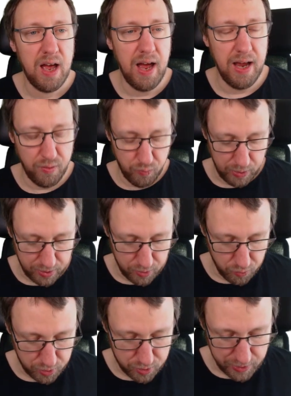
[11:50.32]
And with
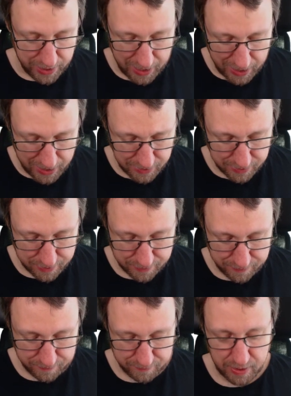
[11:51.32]
U3 hat,
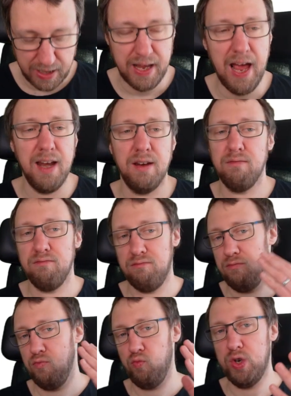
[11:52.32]
again,
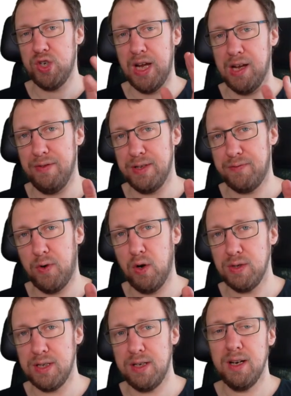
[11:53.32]
we check if it's
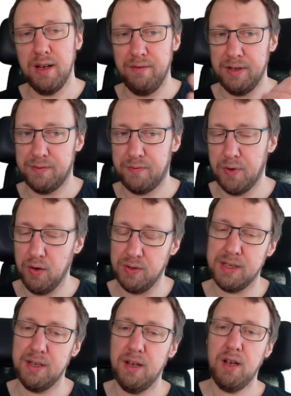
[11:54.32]
frozen. If it's
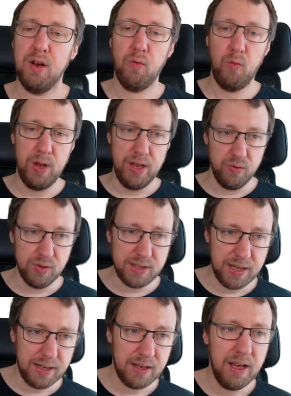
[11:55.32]
frozen, we use
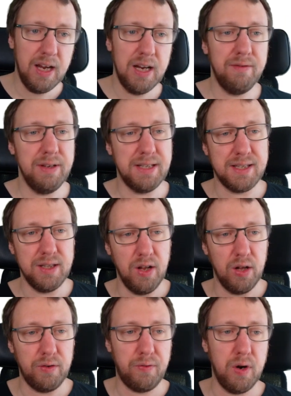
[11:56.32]
it. If it's
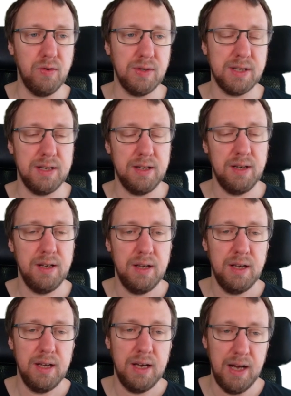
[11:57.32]
not frozen,
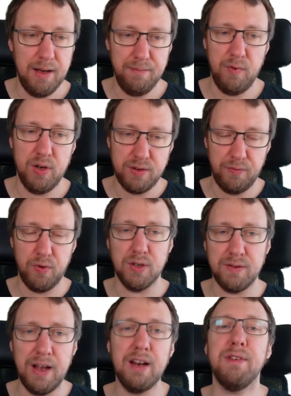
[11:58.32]
we use the
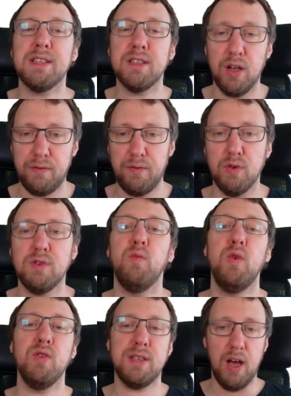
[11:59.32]
frozen value. If it's not frozen, we
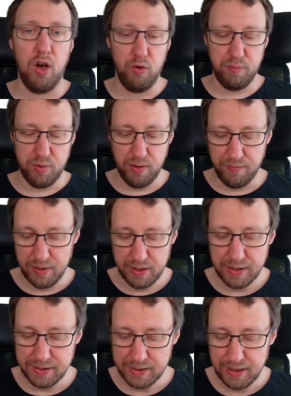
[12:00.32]
use the output of
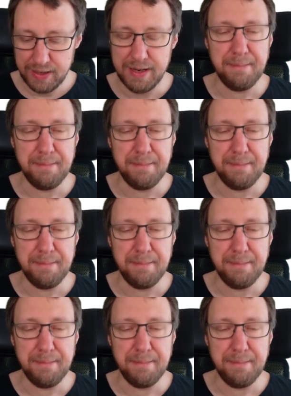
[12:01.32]
this D